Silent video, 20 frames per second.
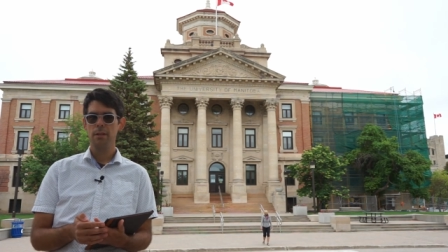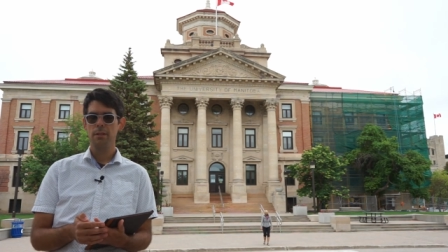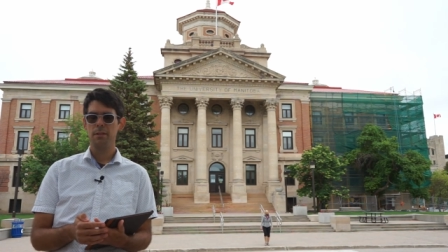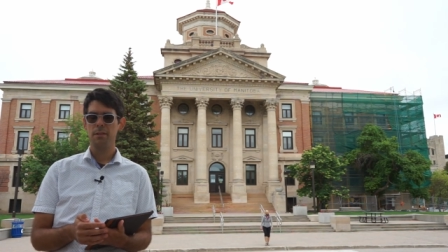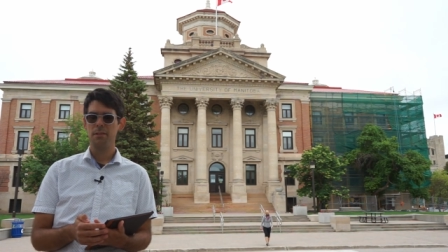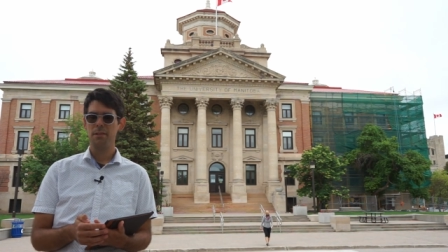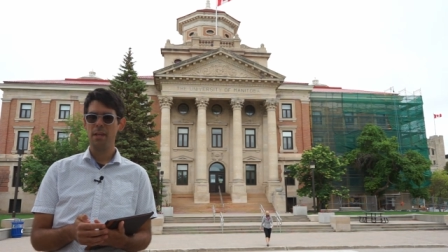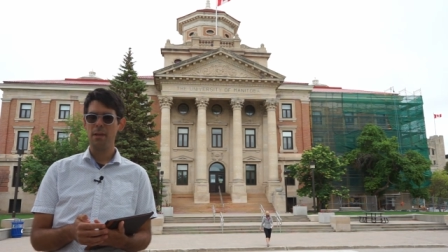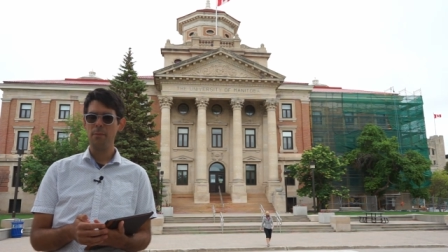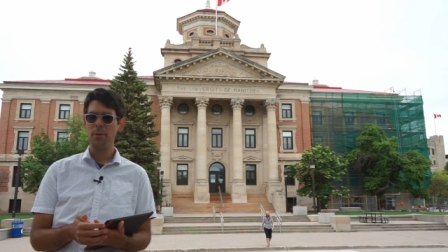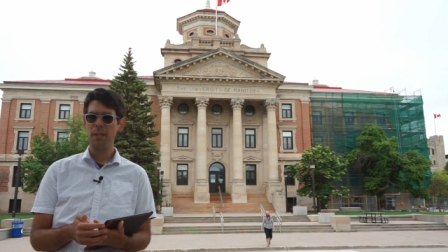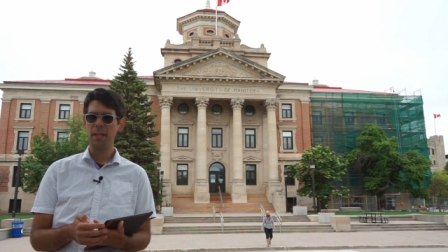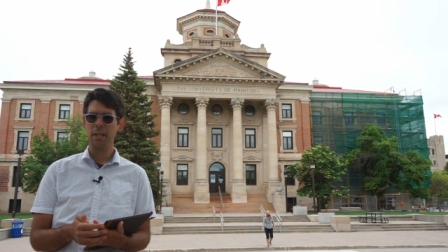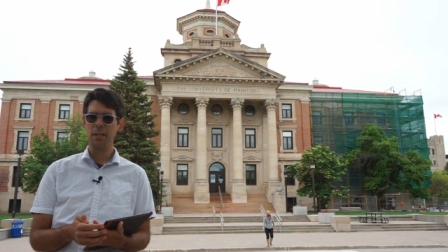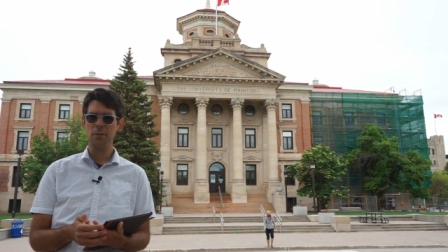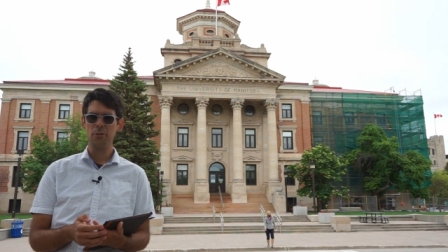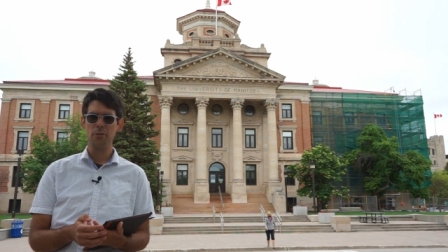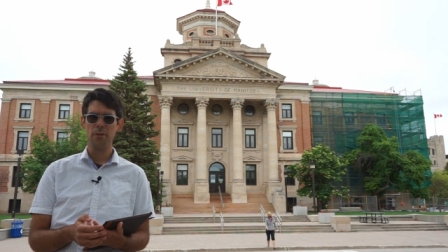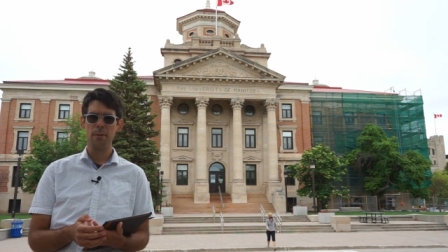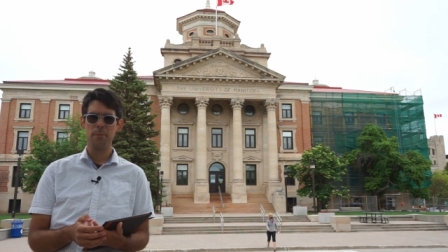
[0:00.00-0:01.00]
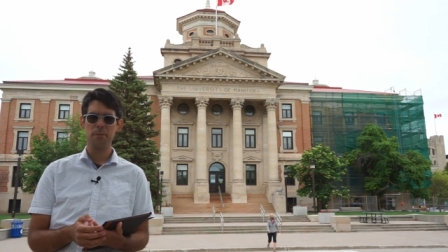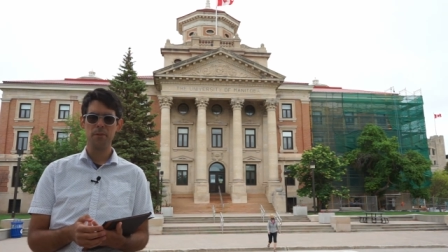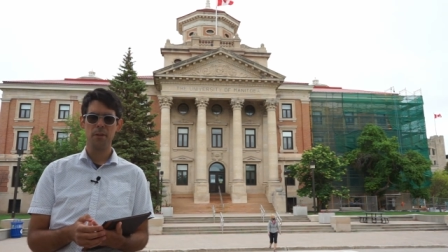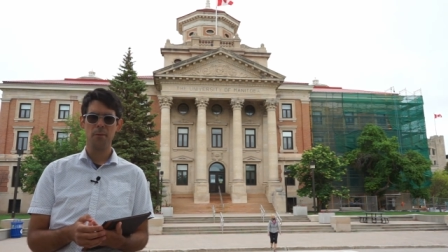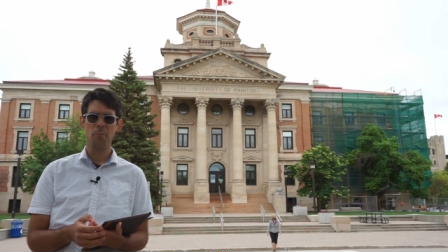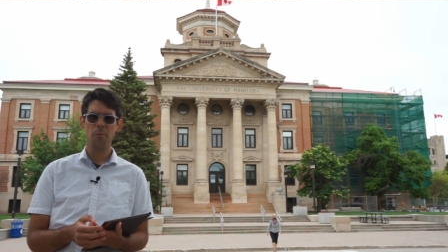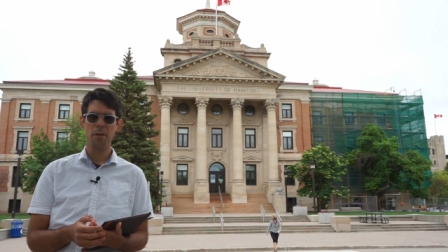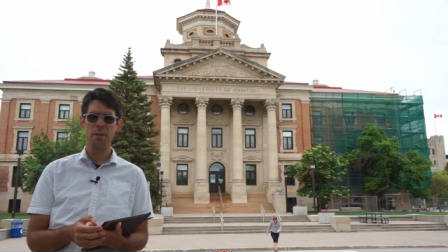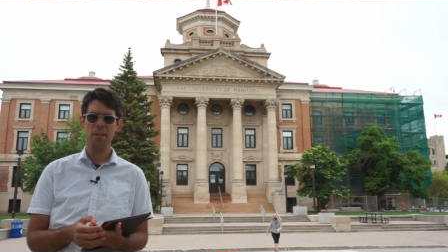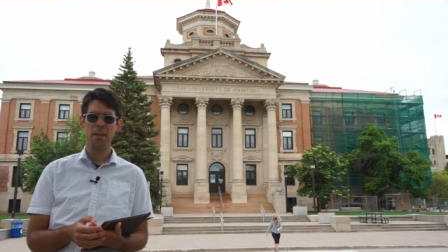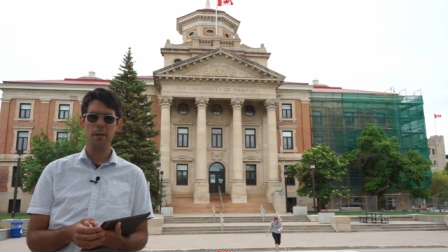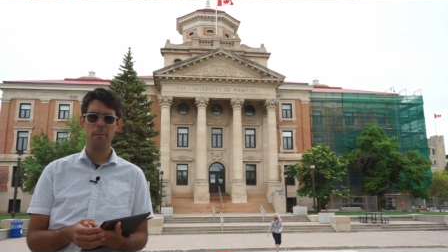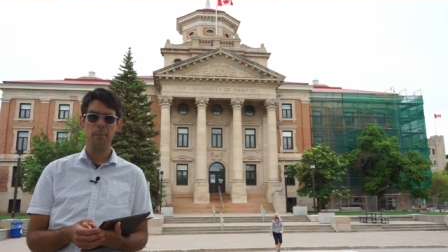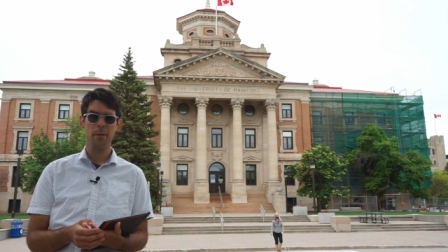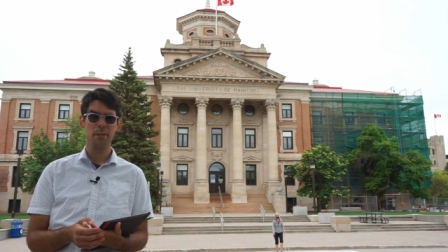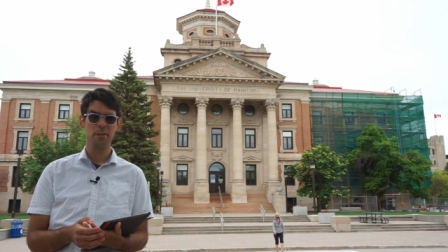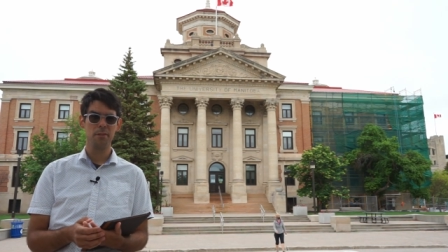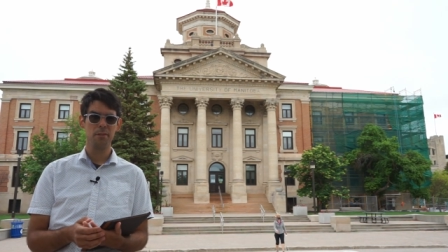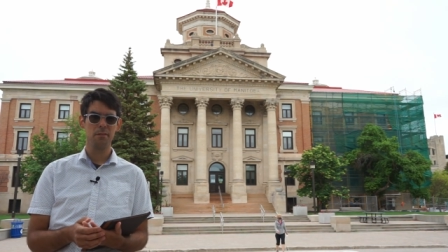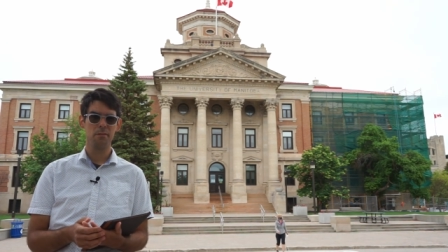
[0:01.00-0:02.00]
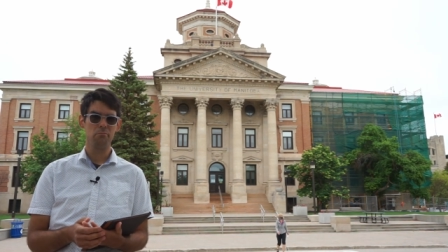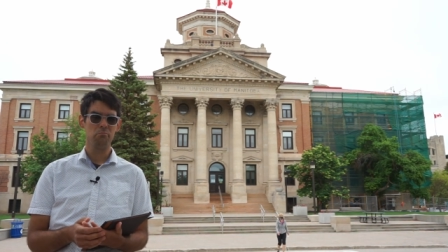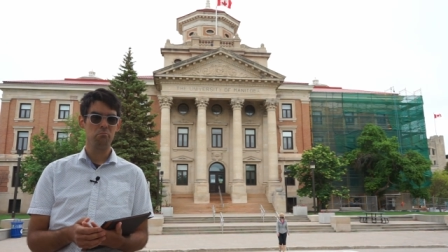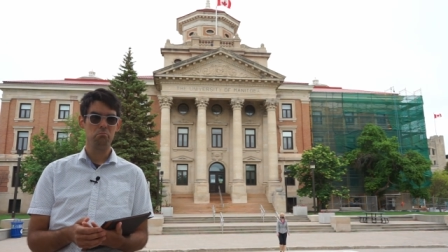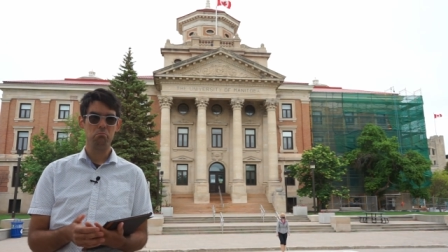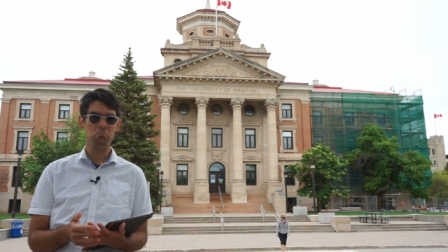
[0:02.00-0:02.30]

Disabling interrupts on one of them is